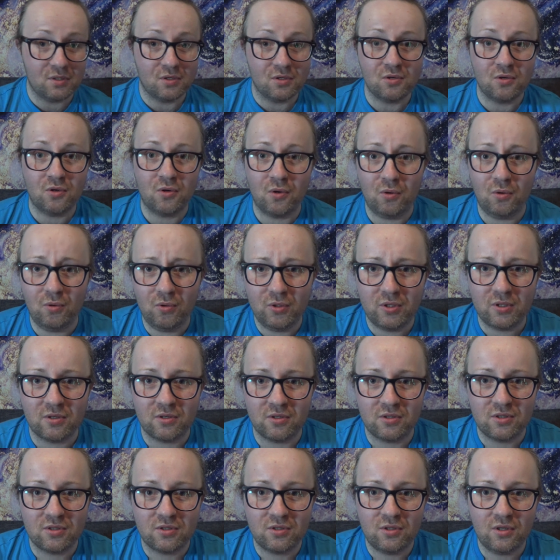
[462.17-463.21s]
your
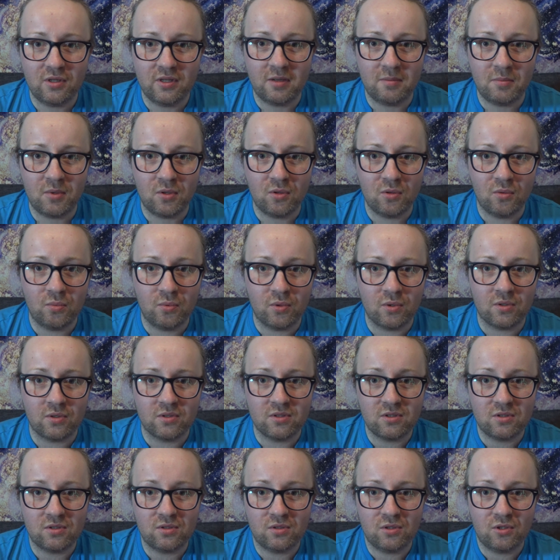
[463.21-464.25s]
holders. Do let me know what
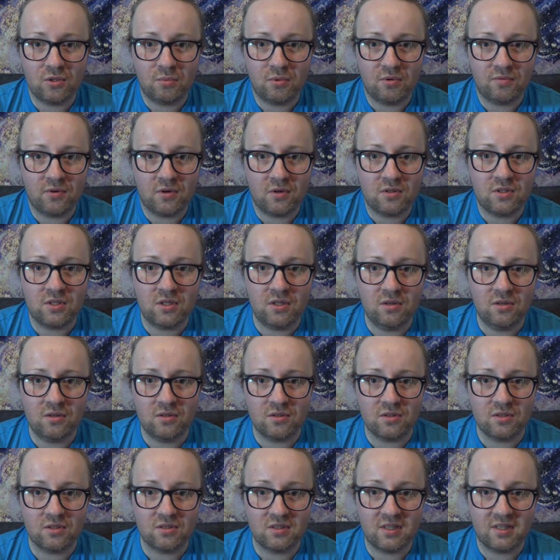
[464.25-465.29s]
you prefer to
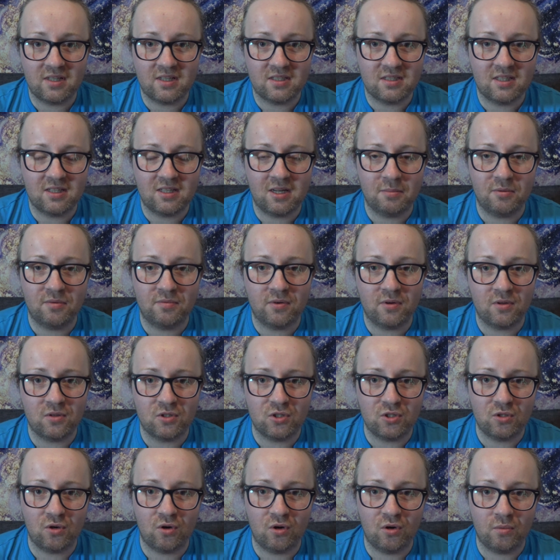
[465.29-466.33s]
use. Like I said, I prefer the
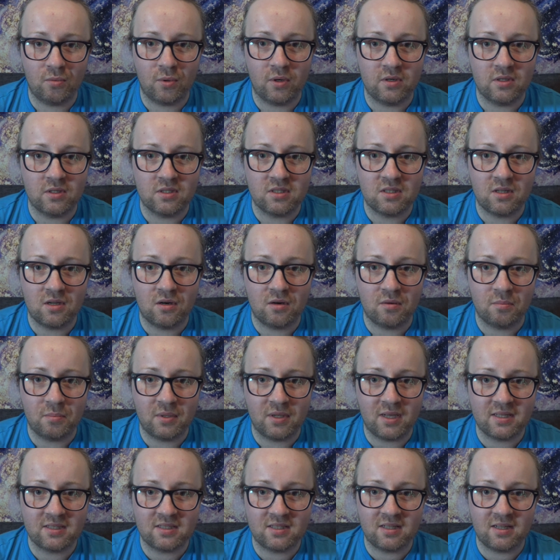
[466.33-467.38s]
shorter ones that are
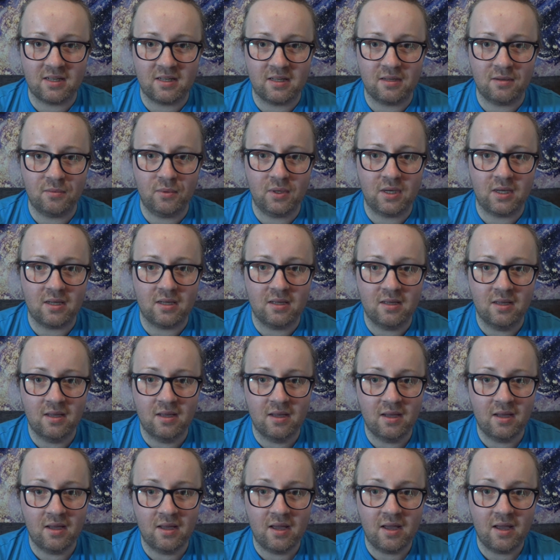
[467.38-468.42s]
plastic and lightweight.
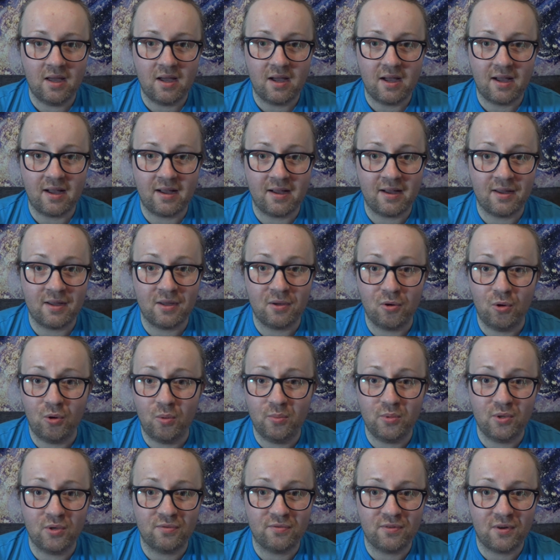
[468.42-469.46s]
I
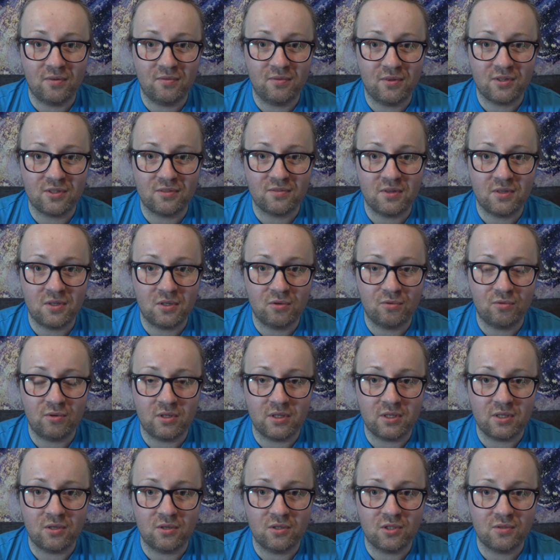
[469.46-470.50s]
hope you found this video
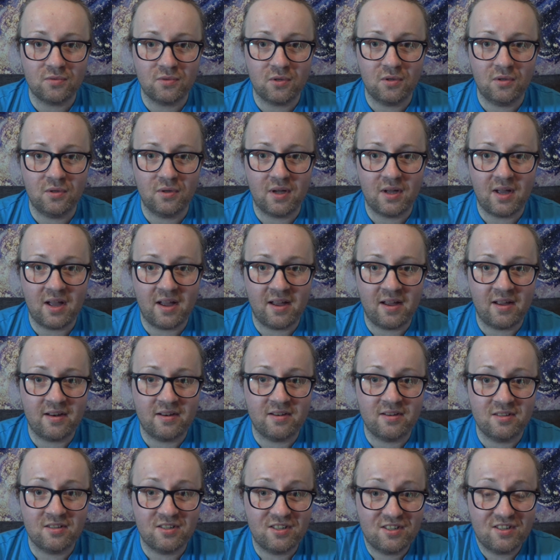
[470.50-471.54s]
really useful,
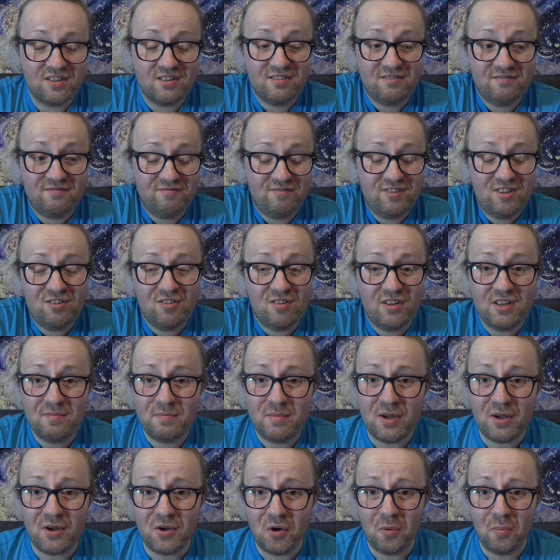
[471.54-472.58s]
and leave me
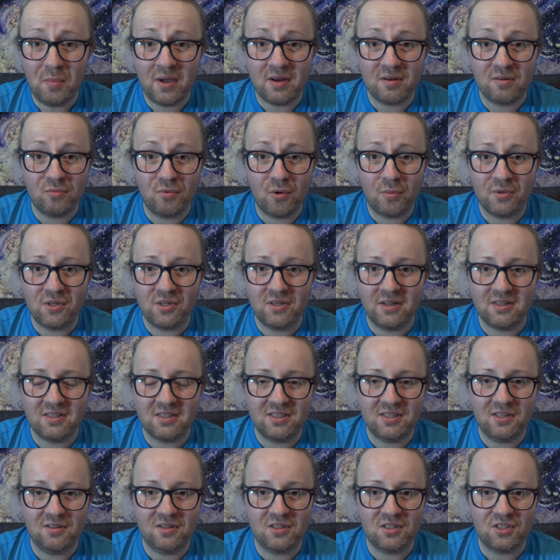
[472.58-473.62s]
a comment. What would you like to
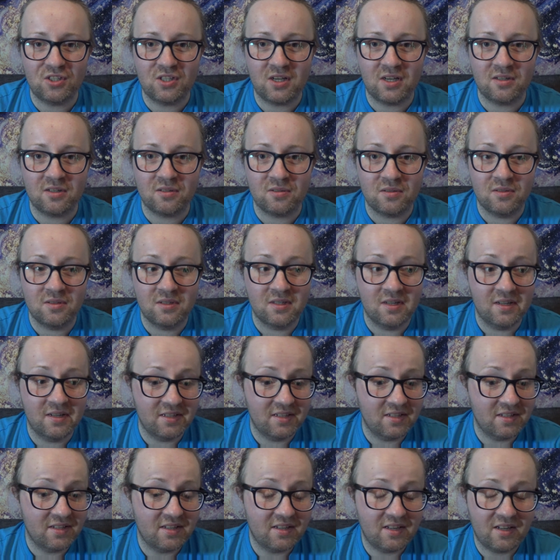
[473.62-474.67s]
see on this channel?
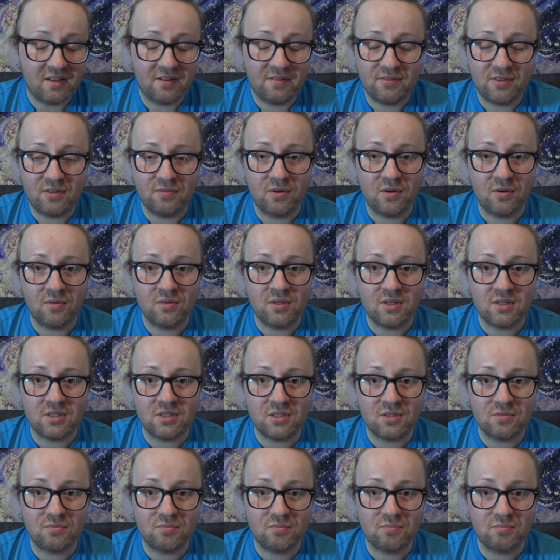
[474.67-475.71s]
If you found
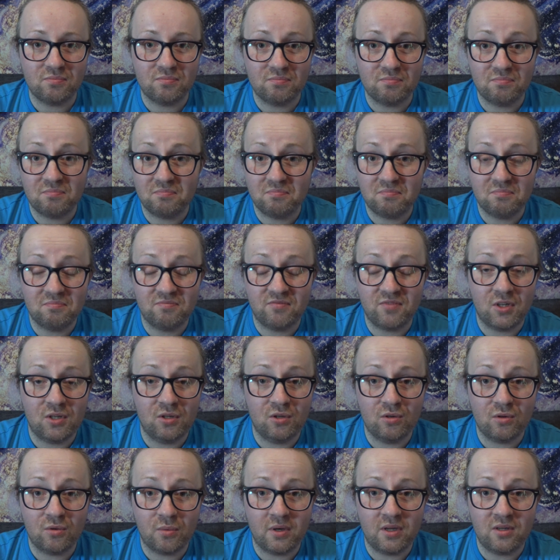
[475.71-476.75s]
this
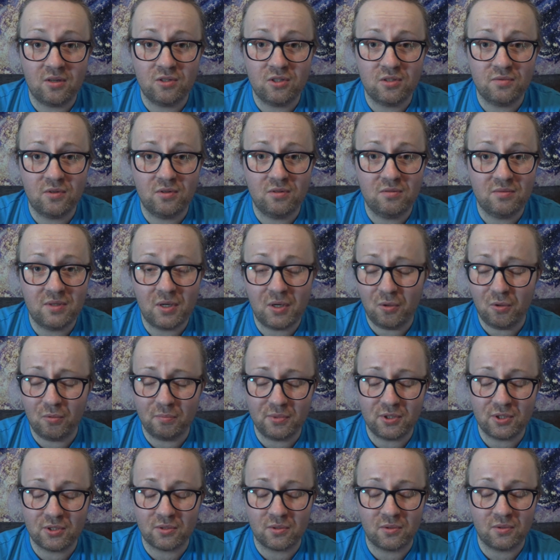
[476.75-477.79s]
video quite useful, I hope
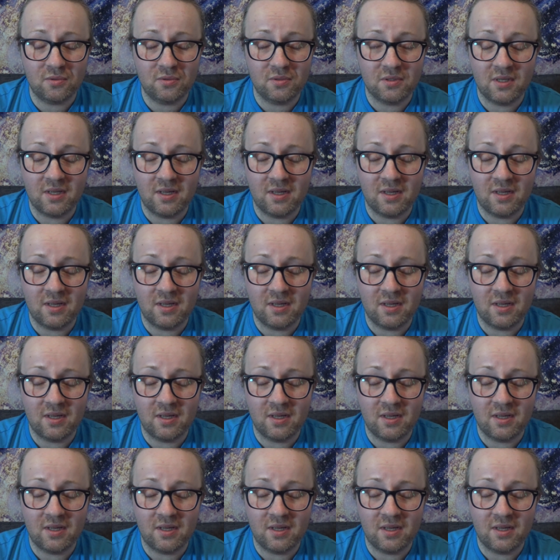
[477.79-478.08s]
so.